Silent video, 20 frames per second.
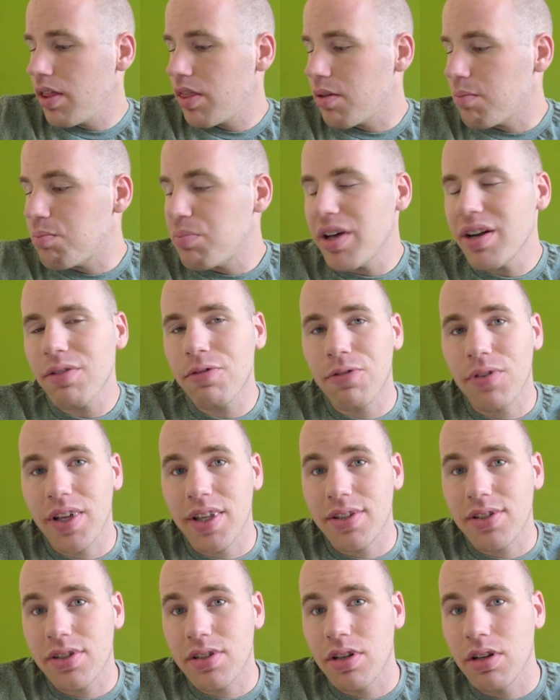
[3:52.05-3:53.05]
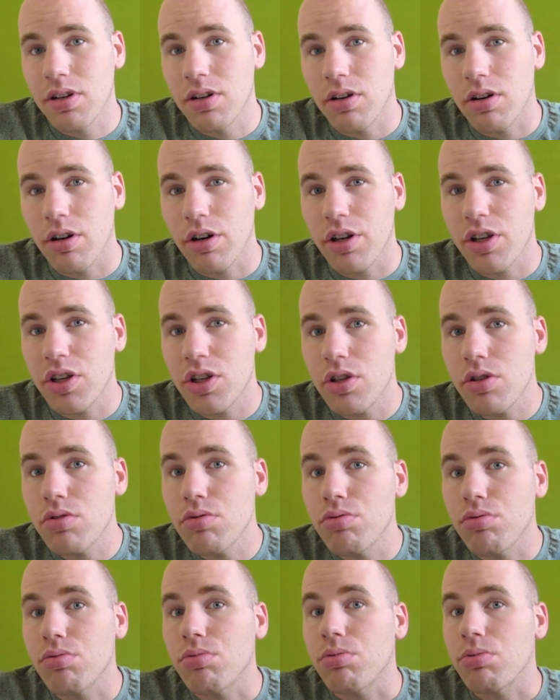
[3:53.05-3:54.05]
The benefits are
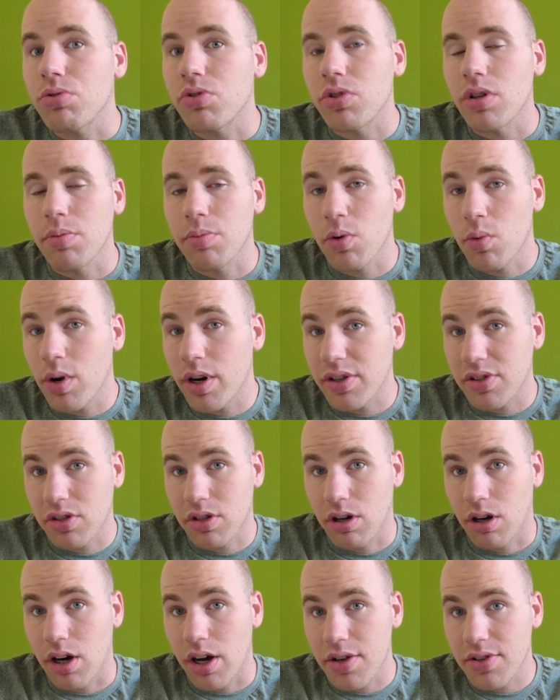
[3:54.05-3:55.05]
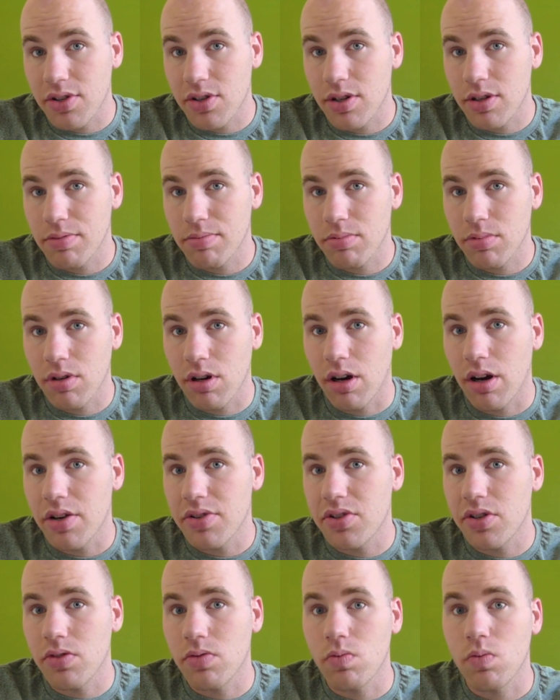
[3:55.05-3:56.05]
huge. Number one is cost.
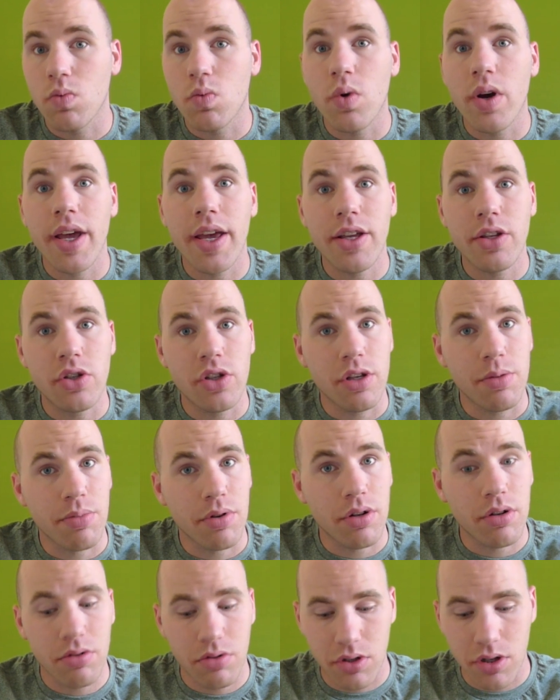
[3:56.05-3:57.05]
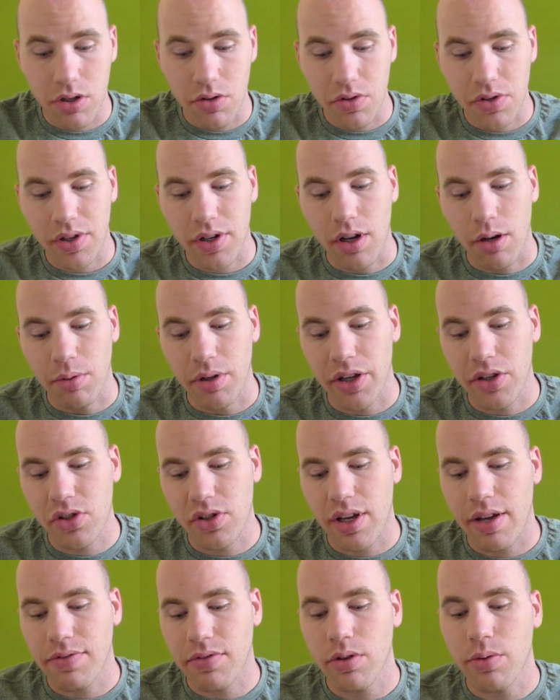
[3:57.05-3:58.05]
Cost is way cheaper to use a double-edged
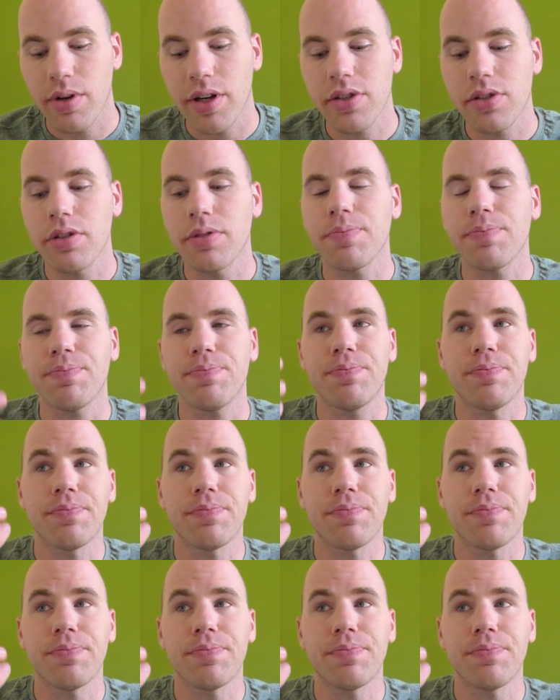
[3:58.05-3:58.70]
safety razor.